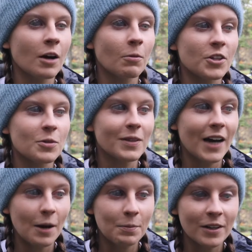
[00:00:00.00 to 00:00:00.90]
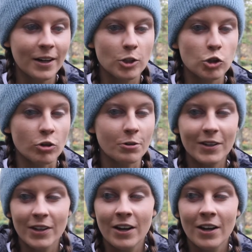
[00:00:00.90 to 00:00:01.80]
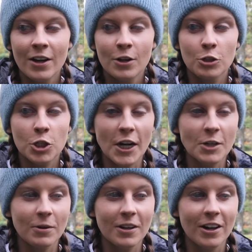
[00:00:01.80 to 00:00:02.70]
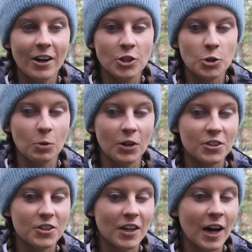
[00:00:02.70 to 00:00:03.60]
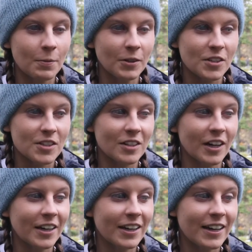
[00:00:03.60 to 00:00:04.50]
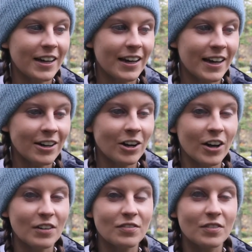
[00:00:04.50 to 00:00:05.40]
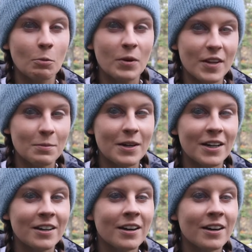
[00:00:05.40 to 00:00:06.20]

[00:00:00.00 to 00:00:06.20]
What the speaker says: I want to be happy, like truly, genuinely, like I just want happiness, like in life, within me,